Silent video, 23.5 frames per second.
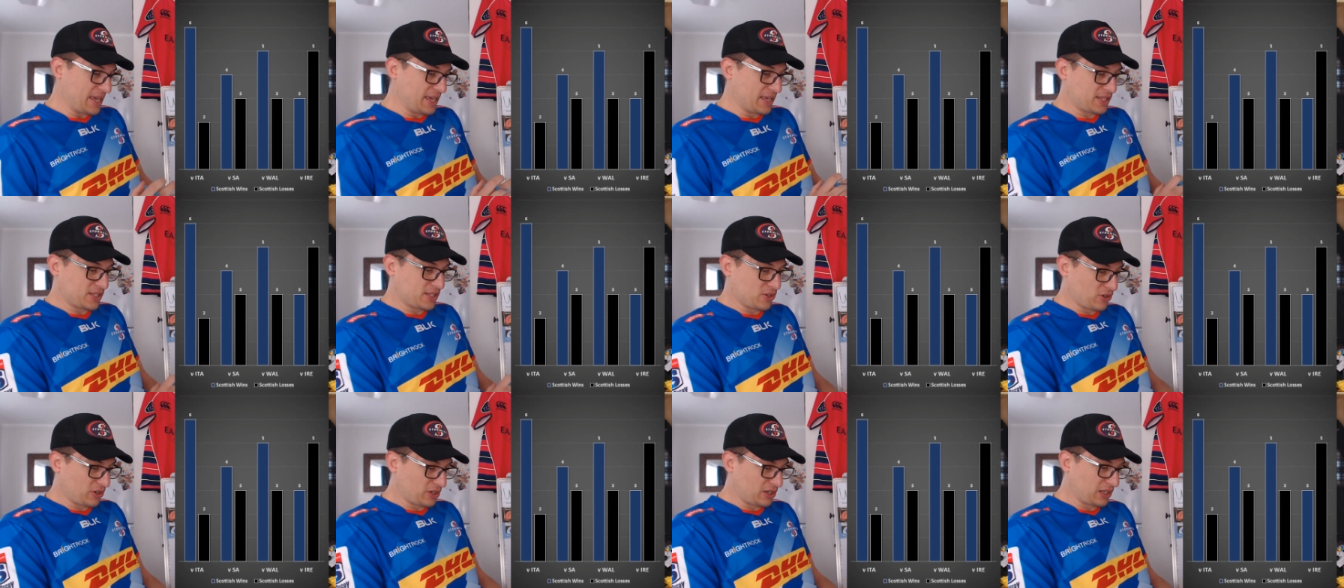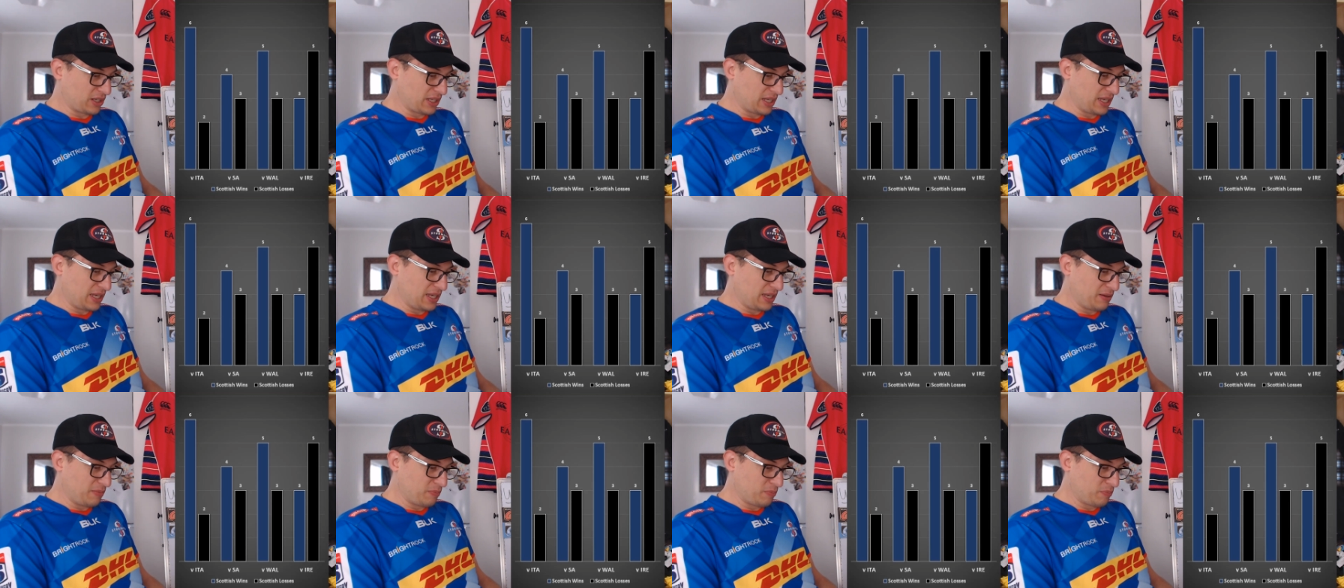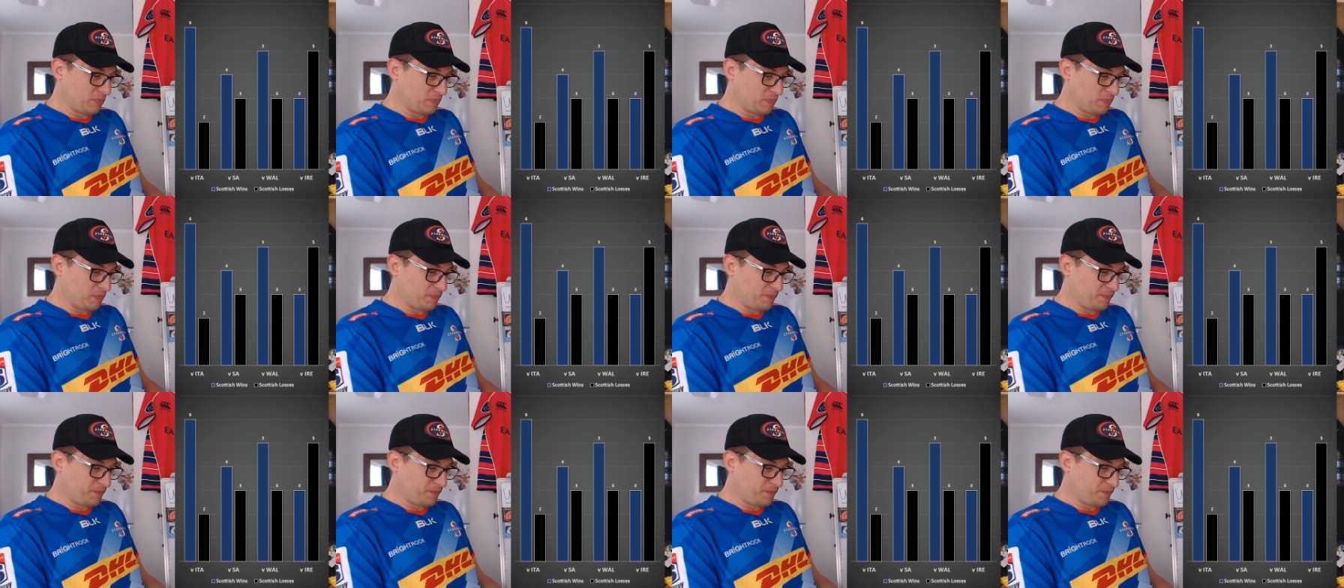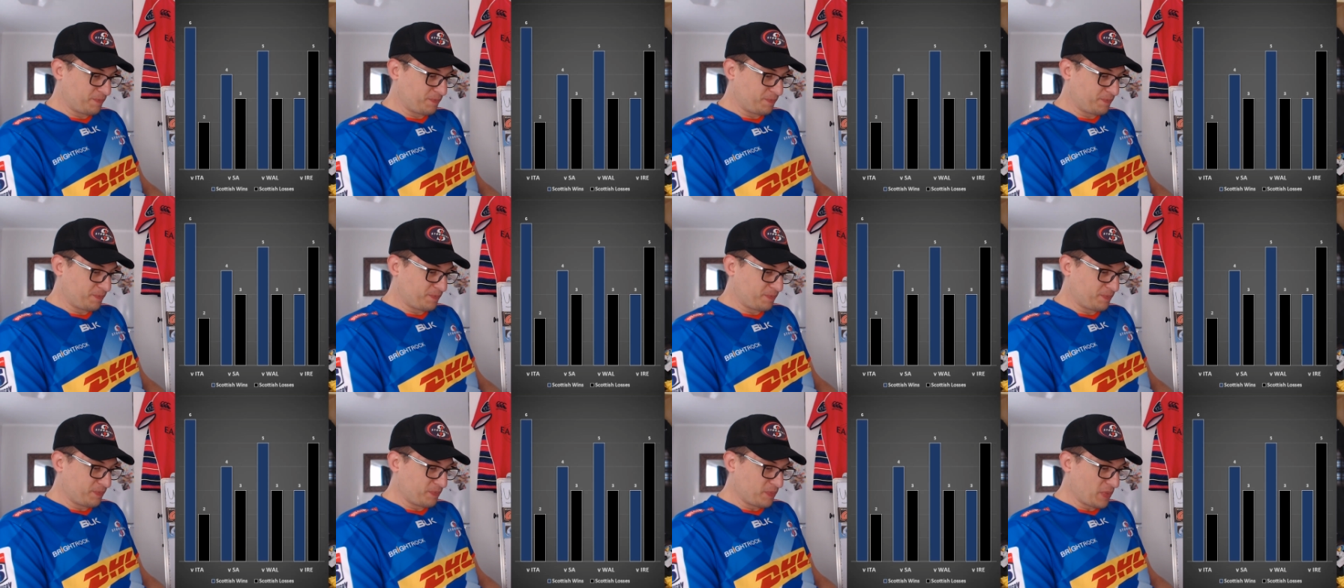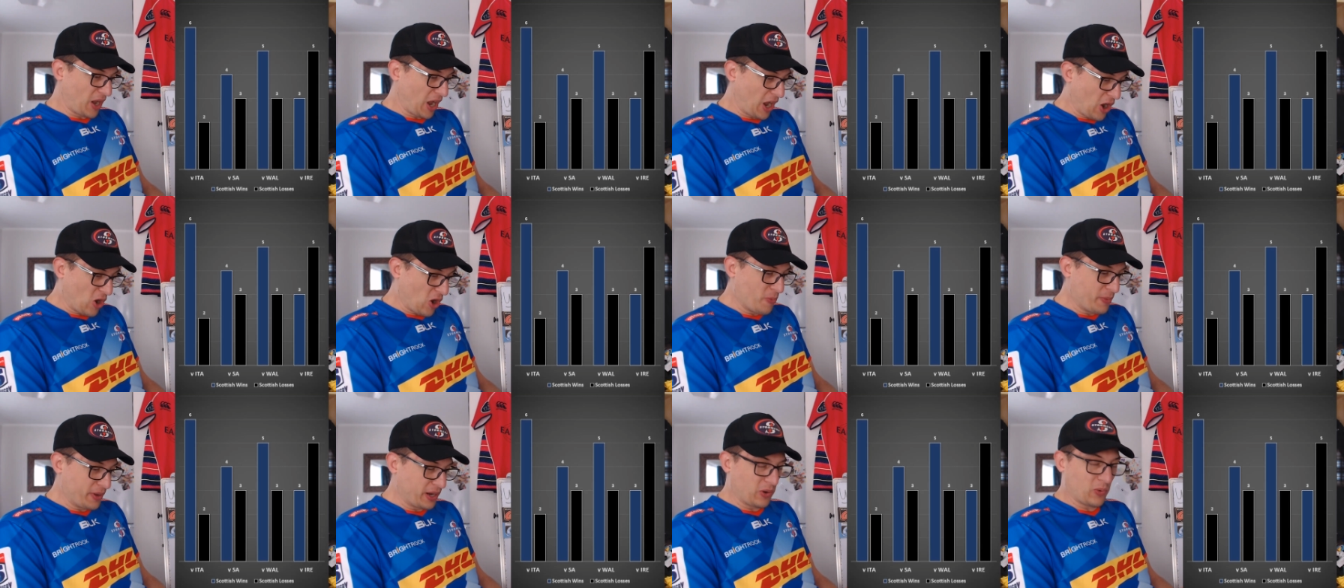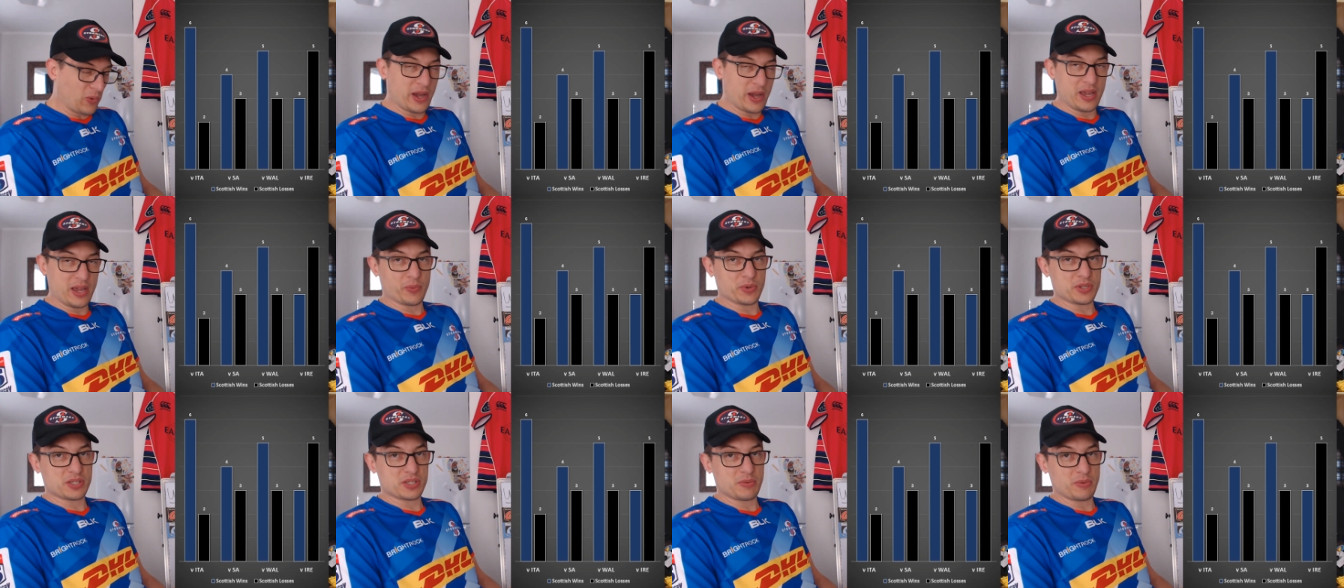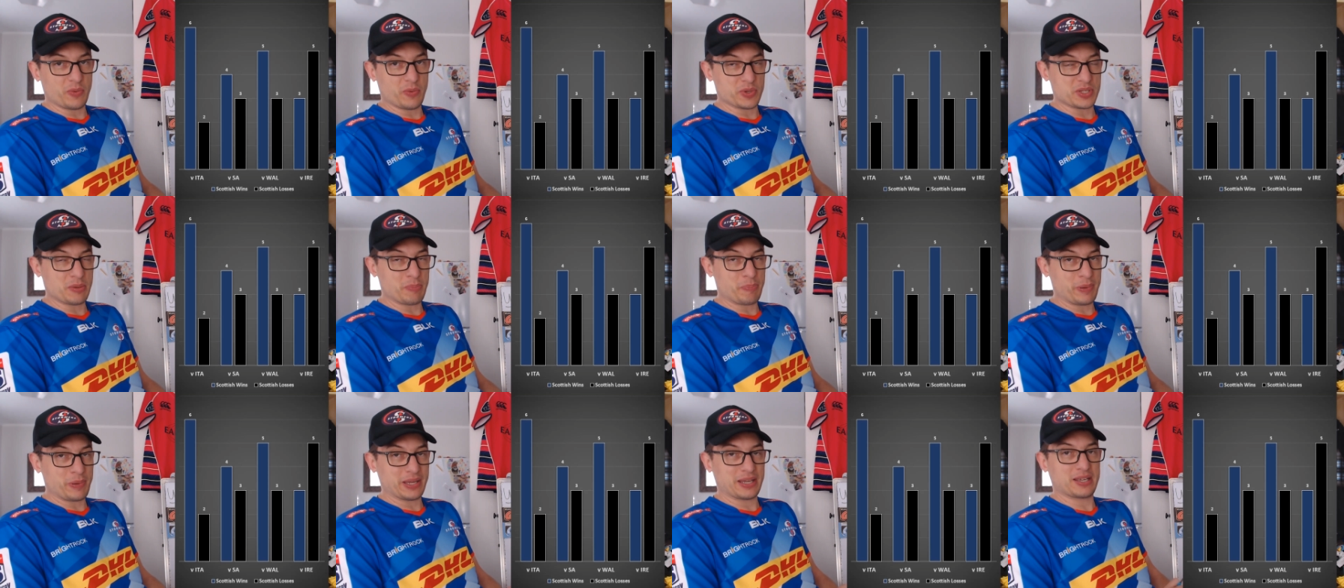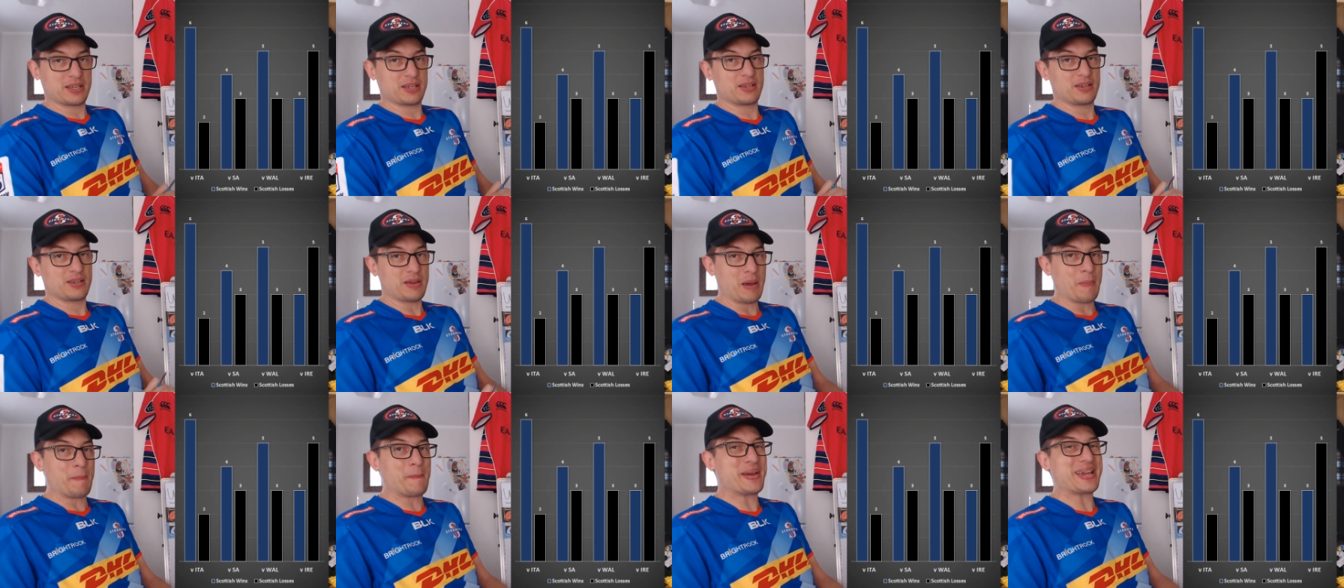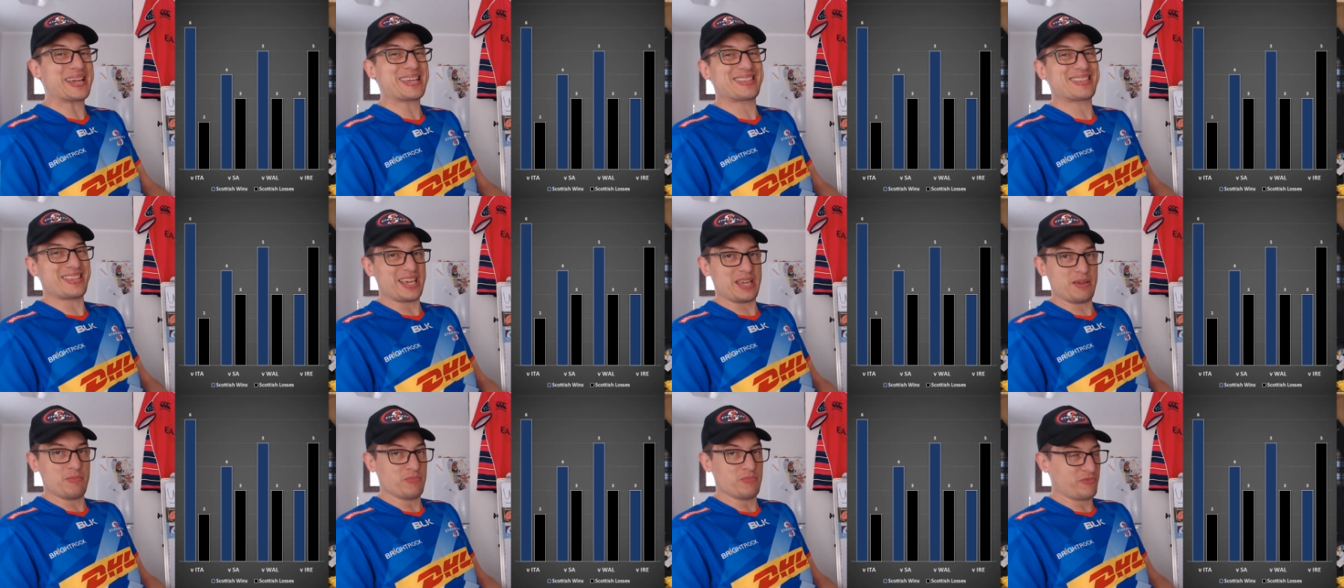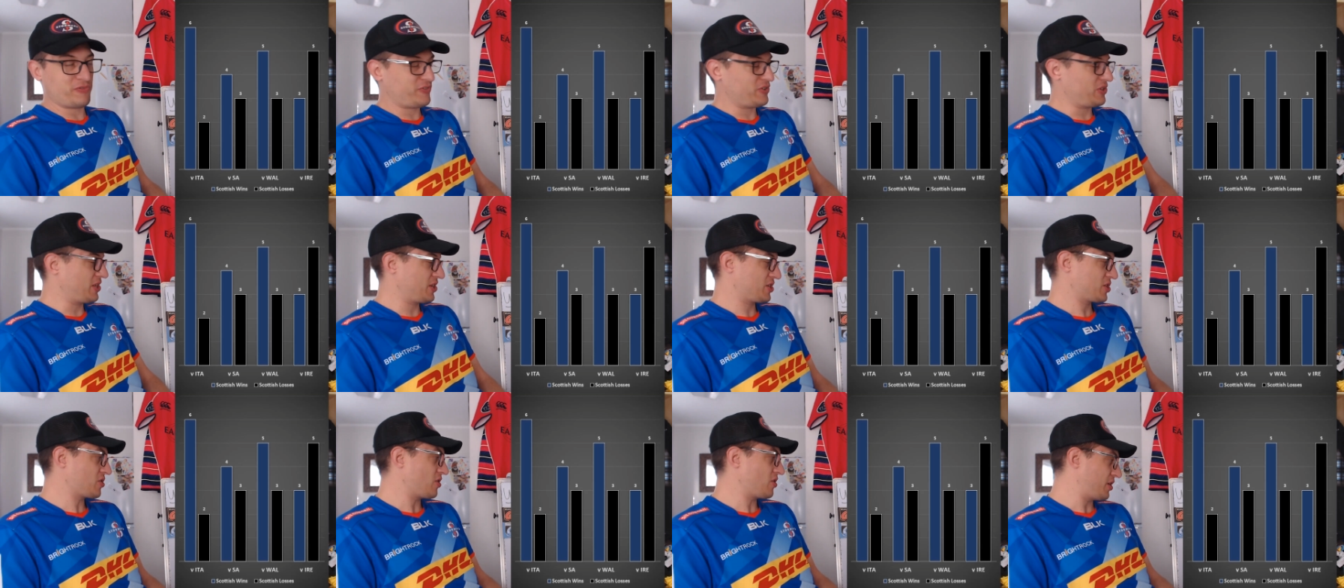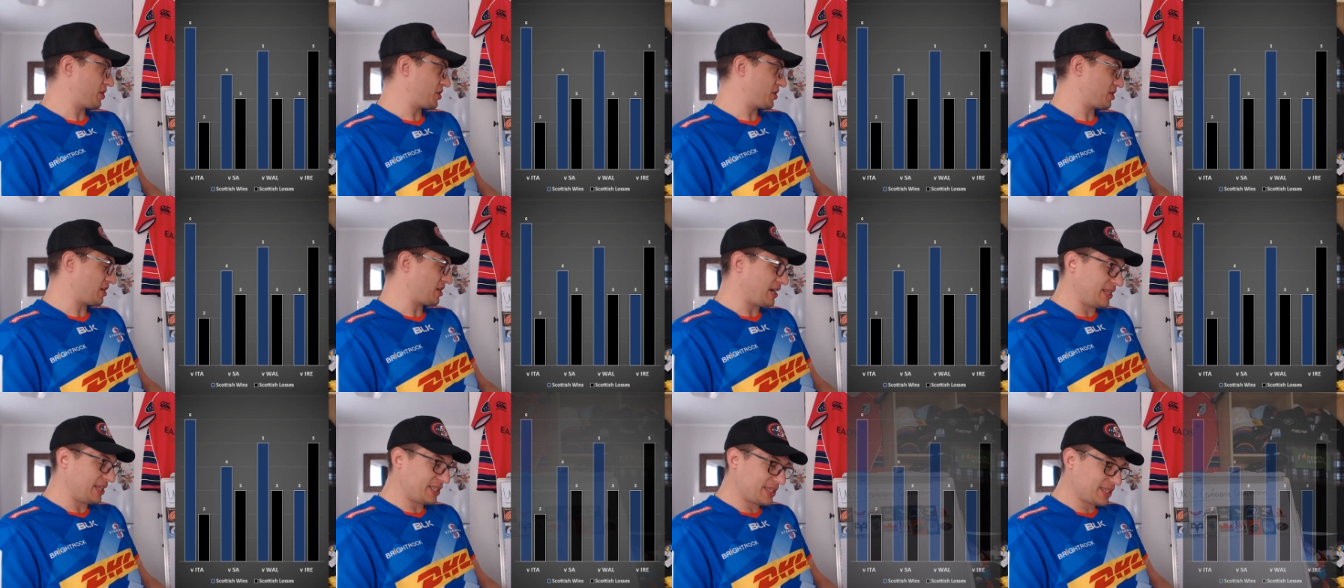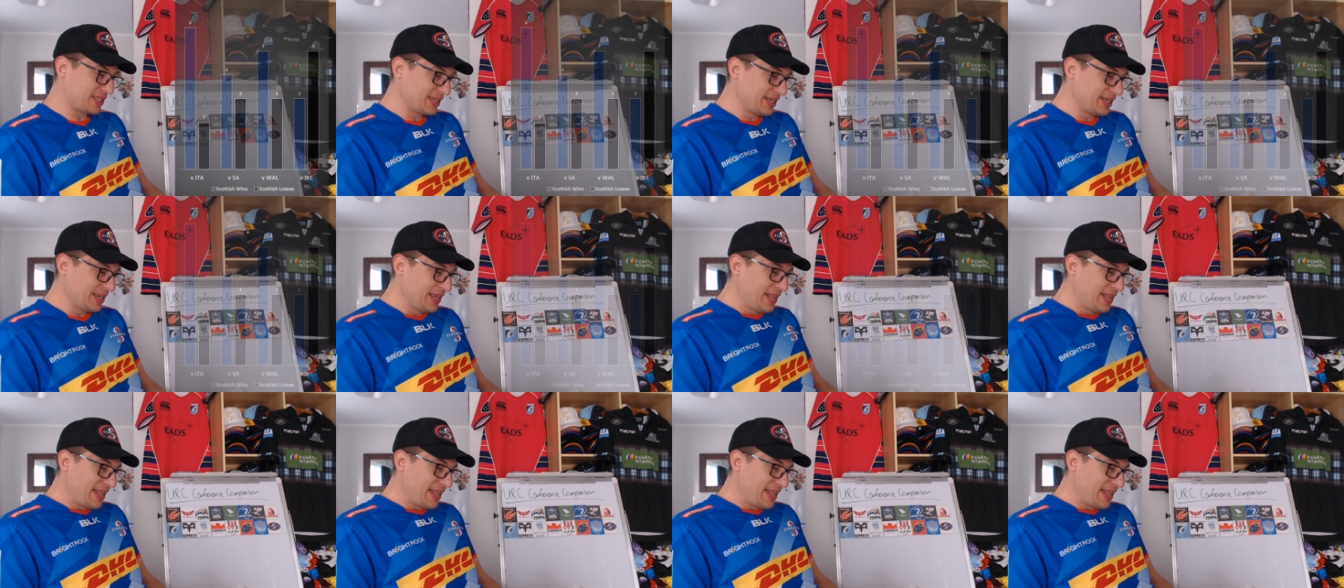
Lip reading: certainly home and away was a big theme for the Scottish sides.